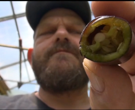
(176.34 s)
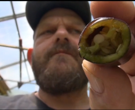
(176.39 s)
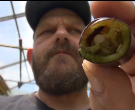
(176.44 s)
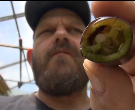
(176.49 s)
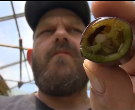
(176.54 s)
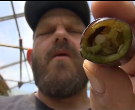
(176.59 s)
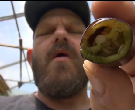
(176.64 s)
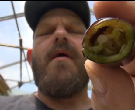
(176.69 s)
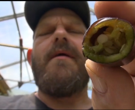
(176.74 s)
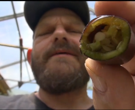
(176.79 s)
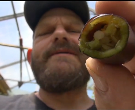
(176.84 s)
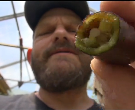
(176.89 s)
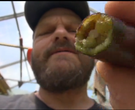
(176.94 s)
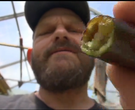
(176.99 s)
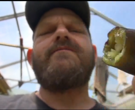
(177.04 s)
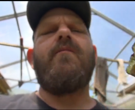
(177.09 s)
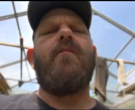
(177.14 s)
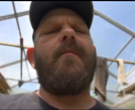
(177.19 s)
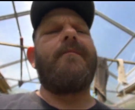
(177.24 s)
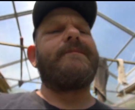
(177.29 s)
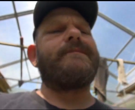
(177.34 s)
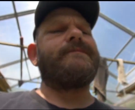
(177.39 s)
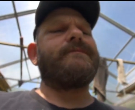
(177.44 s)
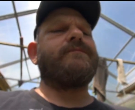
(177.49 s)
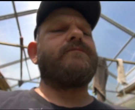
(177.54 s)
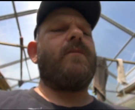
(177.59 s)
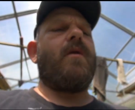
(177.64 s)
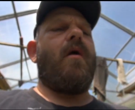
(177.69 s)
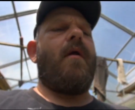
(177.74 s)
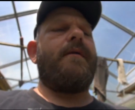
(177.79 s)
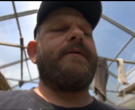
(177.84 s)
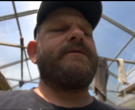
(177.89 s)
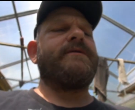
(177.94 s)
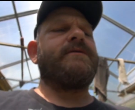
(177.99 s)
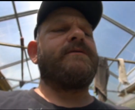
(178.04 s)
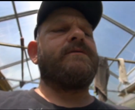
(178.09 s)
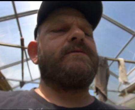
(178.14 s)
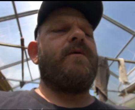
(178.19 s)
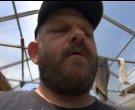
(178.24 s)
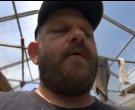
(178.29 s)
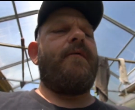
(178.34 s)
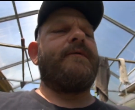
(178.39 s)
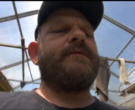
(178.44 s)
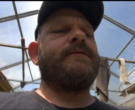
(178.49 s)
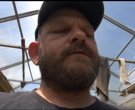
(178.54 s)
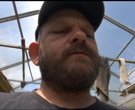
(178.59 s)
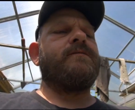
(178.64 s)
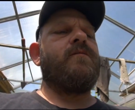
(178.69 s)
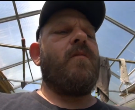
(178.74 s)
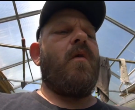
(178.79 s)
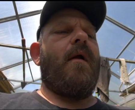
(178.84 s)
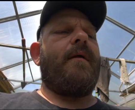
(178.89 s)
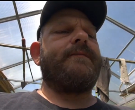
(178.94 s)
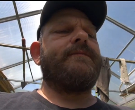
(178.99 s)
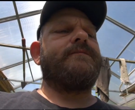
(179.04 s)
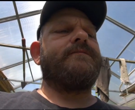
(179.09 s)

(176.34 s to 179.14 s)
[no speech]